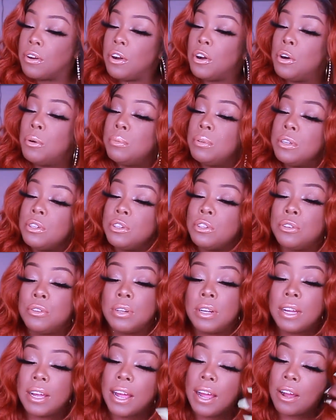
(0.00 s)
comb this
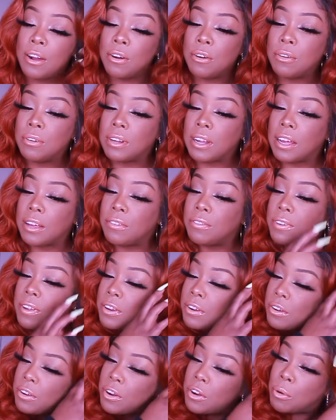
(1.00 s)
unit out, like
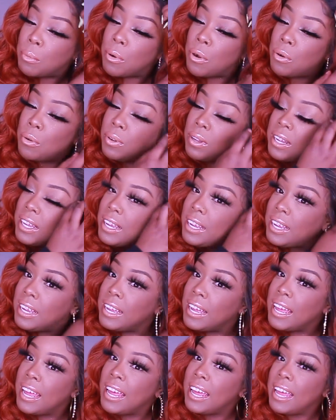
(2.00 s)
finger comb only,